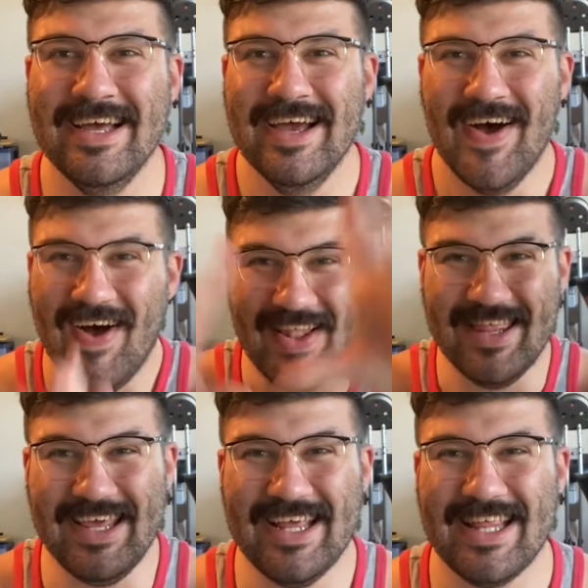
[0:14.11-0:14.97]
all of
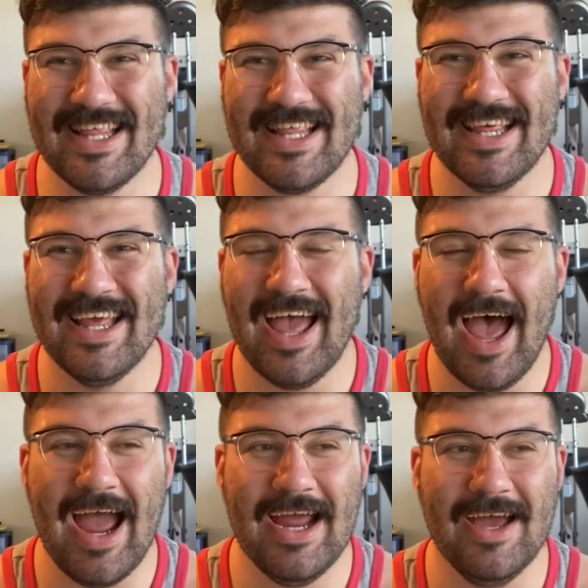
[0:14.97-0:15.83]
this,
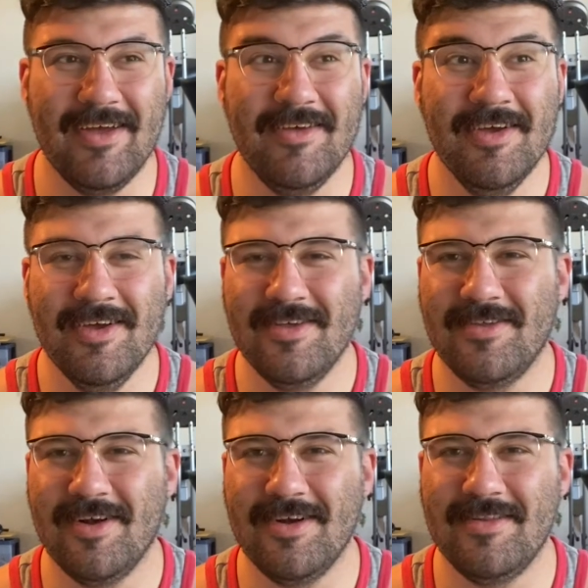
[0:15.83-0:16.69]
I uh,
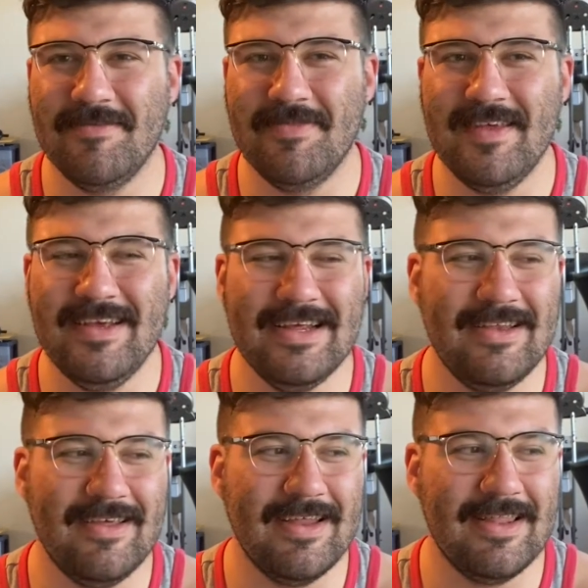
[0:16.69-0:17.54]
started some seeds,
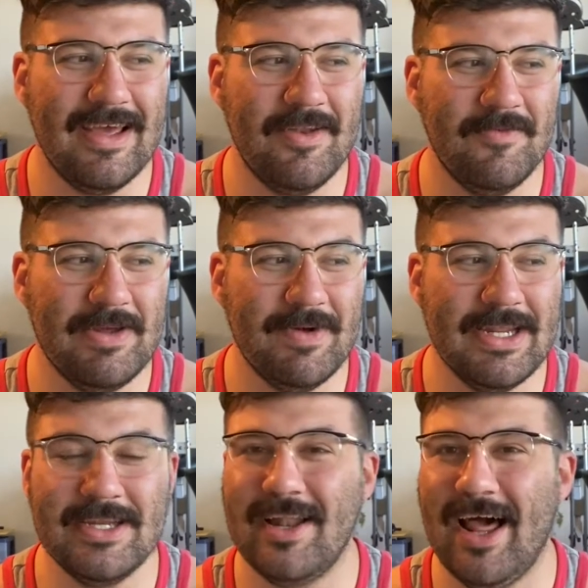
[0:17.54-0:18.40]
and then we went
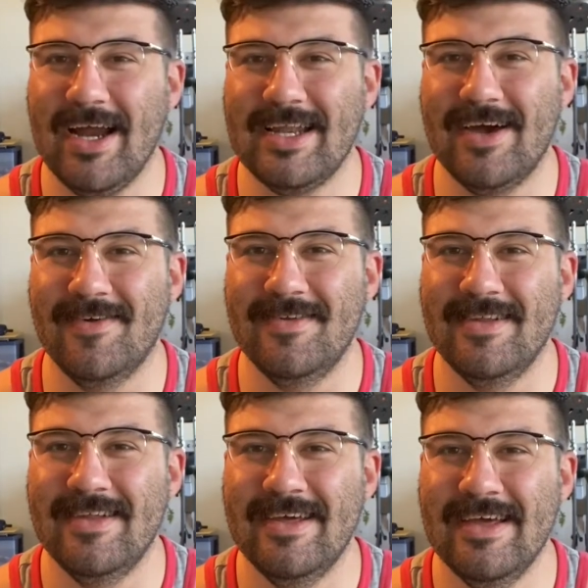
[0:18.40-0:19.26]
into lockdown,
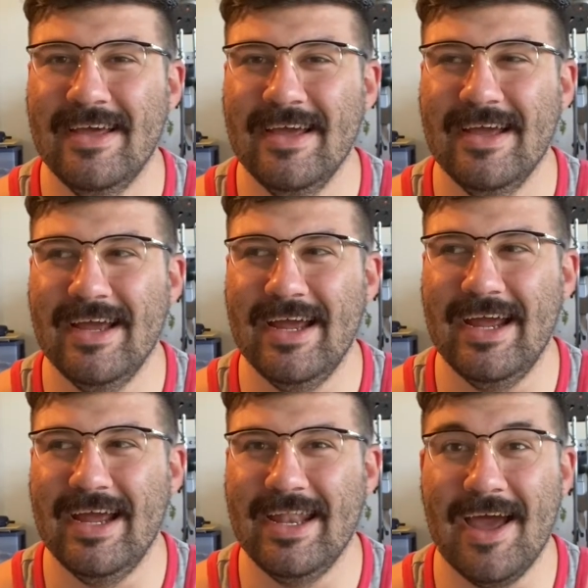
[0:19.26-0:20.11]

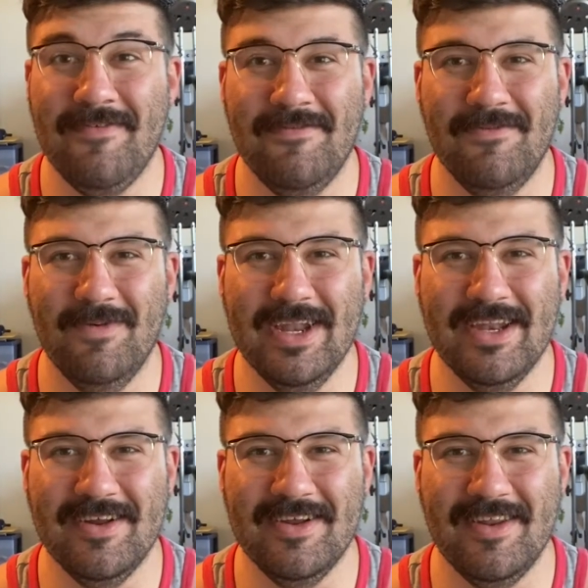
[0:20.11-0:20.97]
and I went
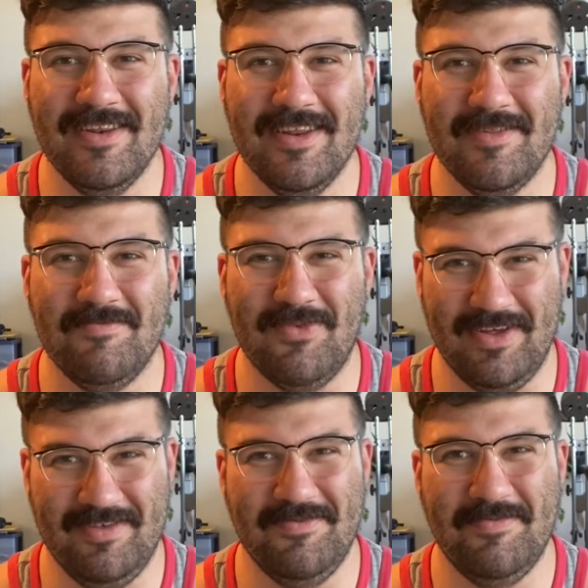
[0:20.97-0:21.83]
into a
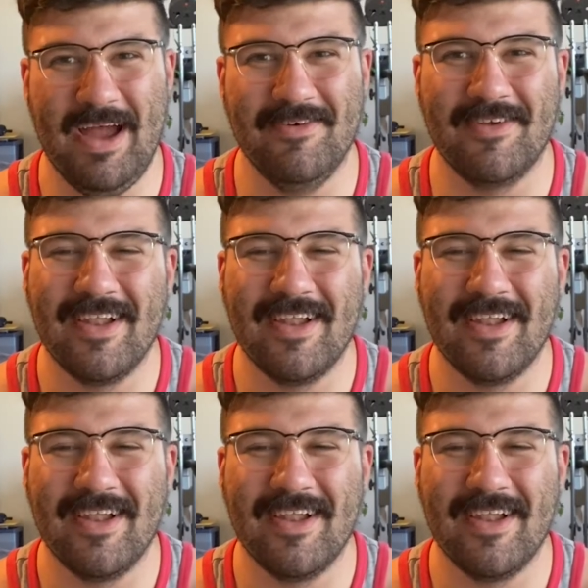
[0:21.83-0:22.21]
depressive spiral.